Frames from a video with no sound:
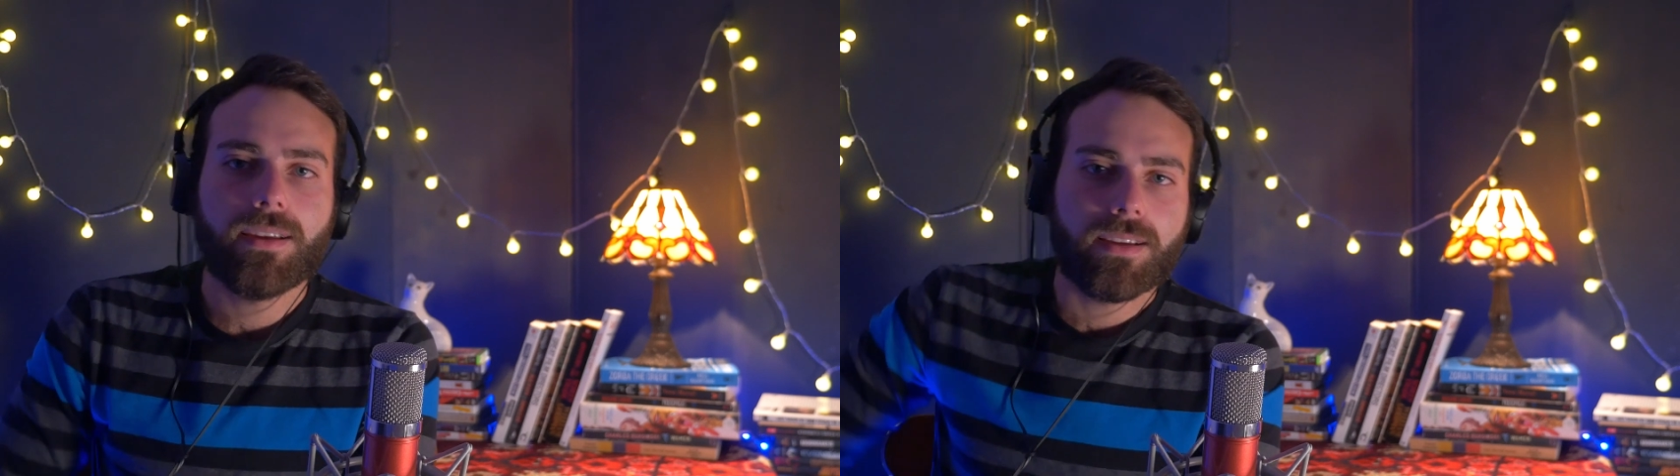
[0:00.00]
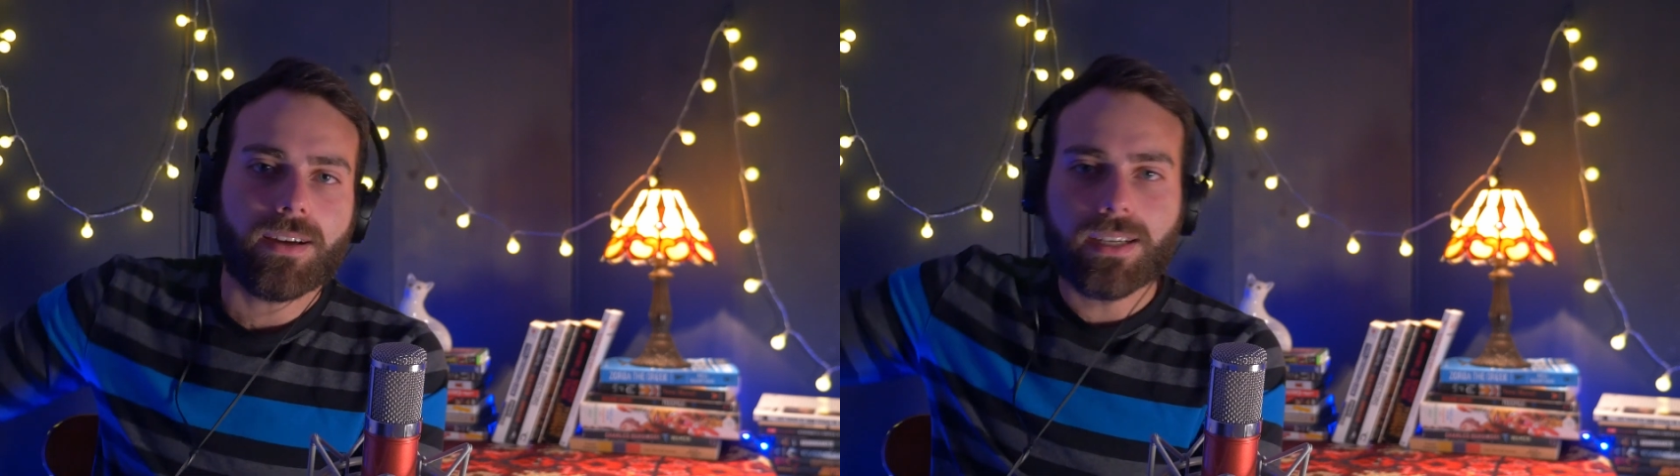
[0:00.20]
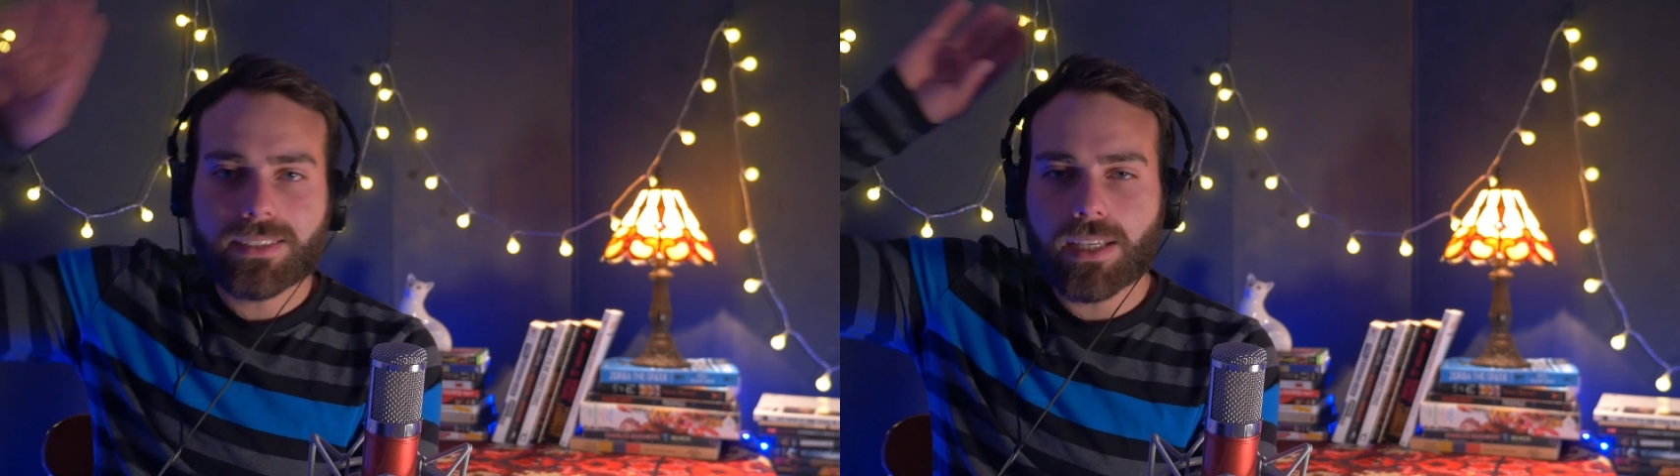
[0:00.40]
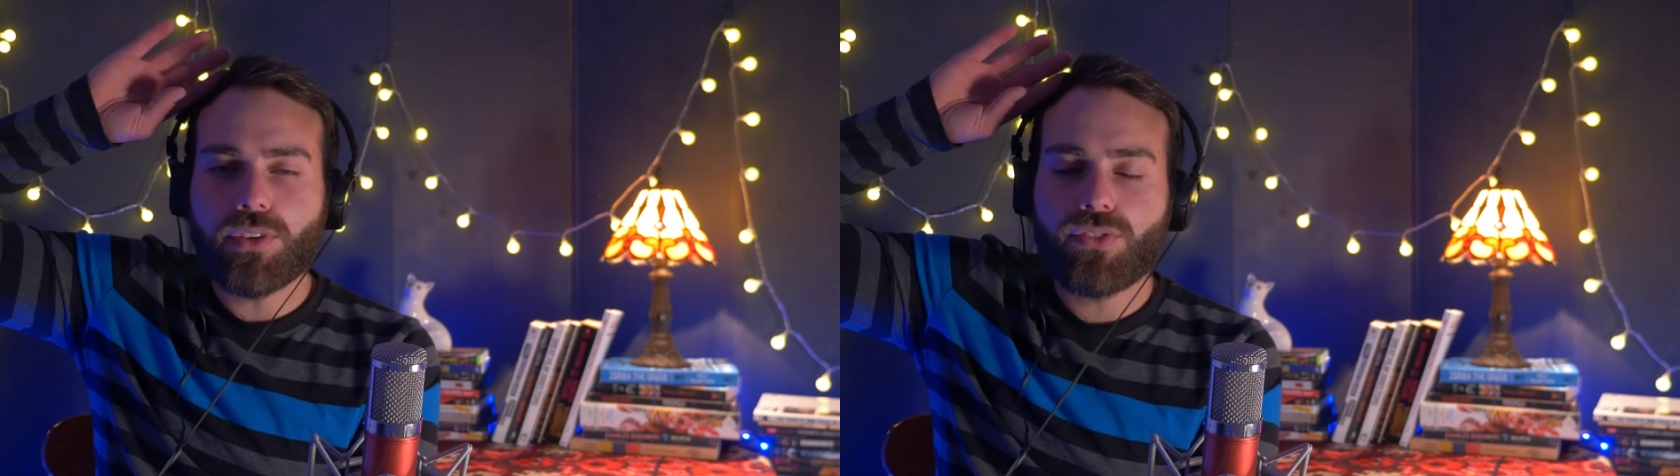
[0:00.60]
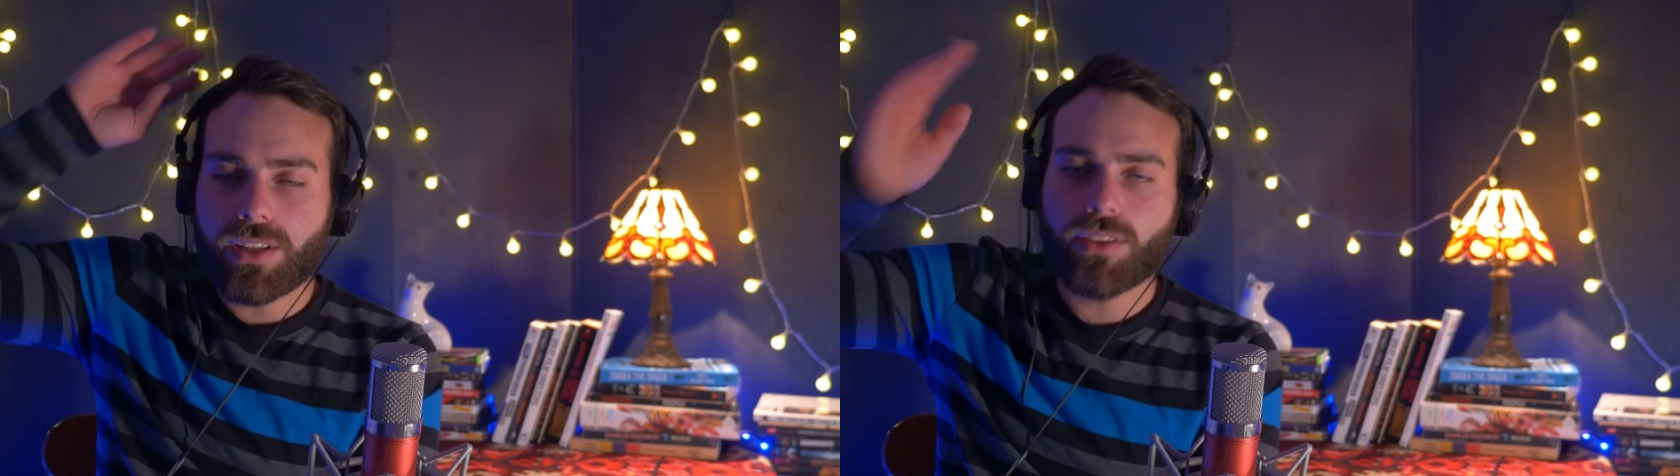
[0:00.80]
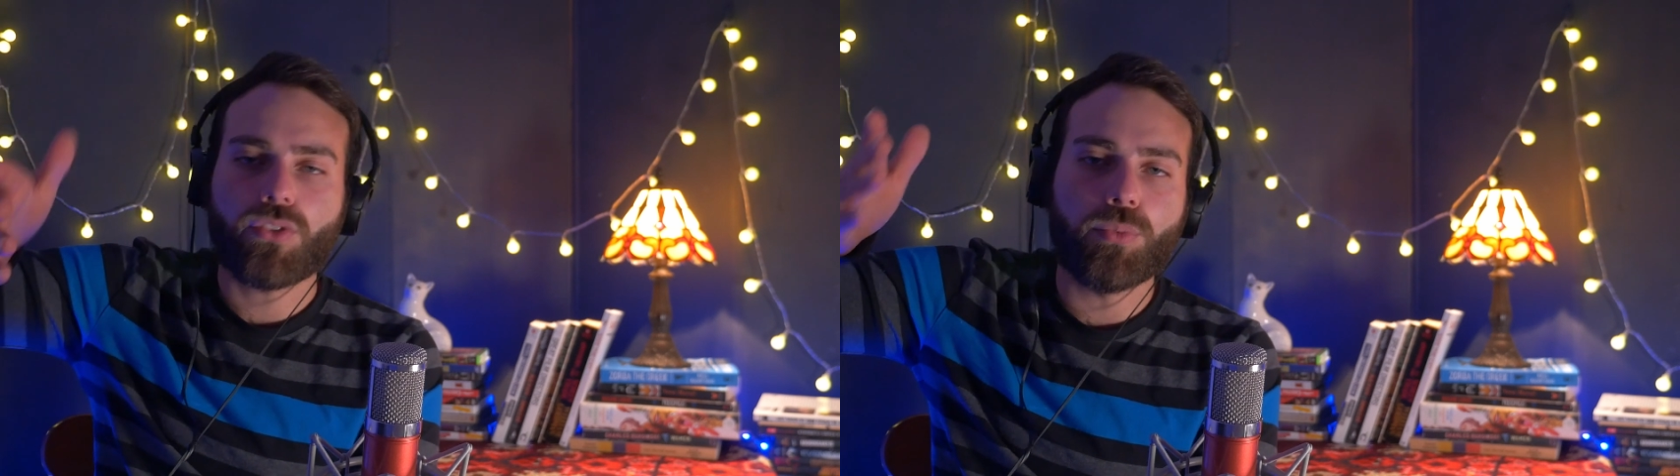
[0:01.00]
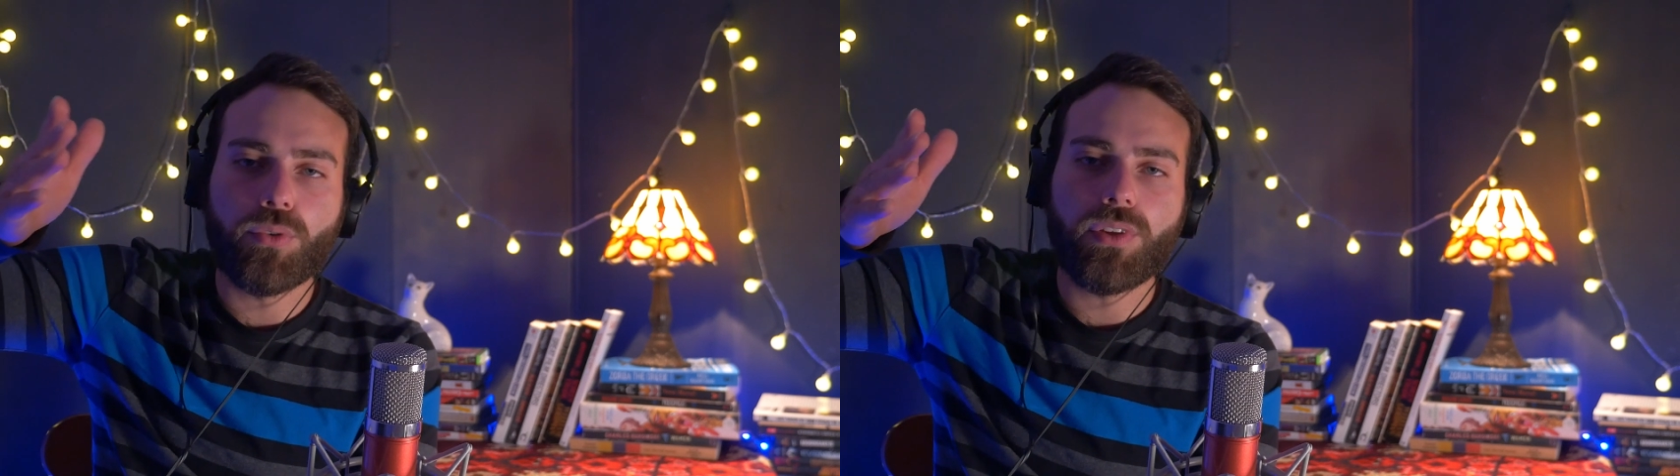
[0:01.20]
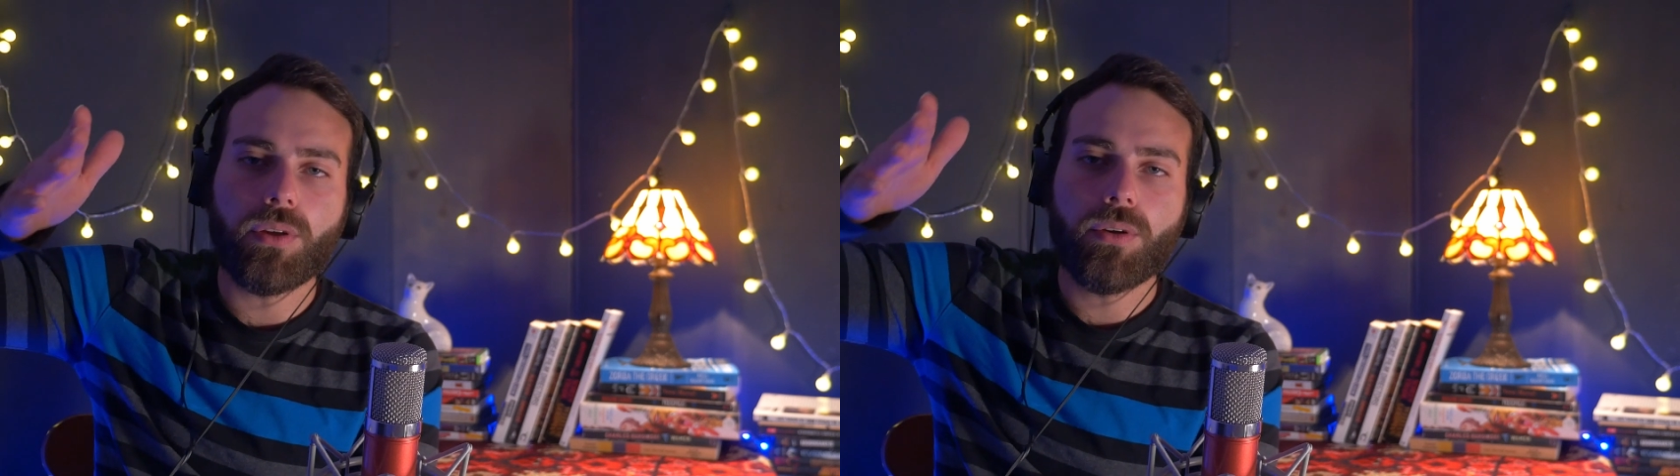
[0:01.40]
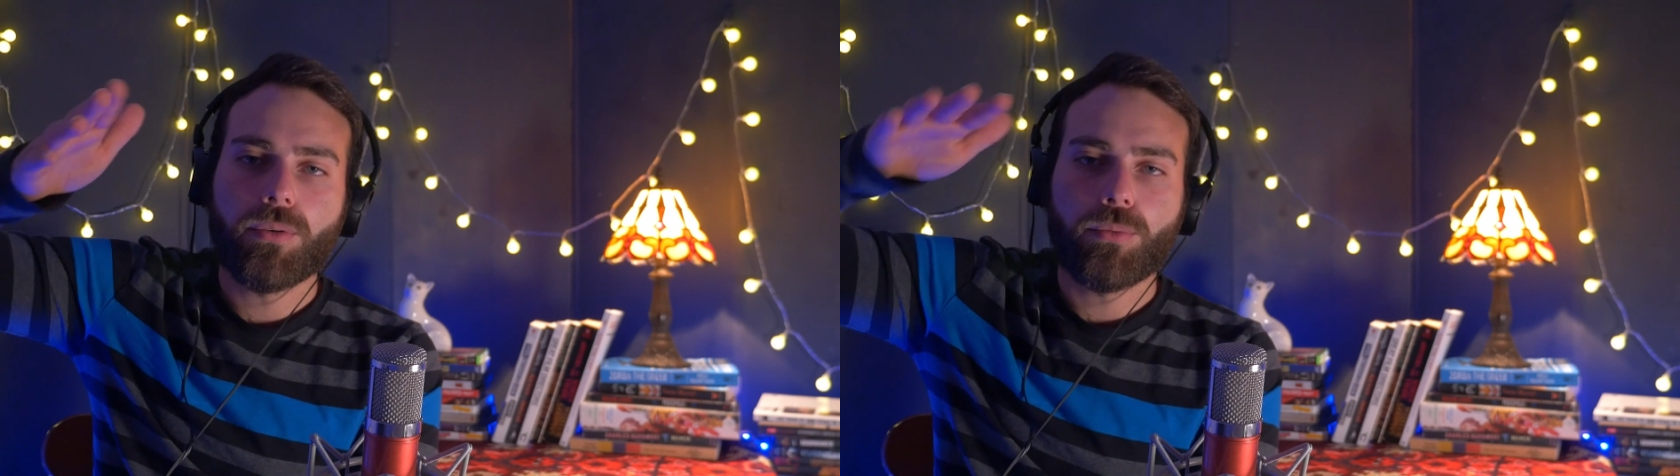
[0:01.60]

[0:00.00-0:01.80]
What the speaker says: Guys, have you seen this movie?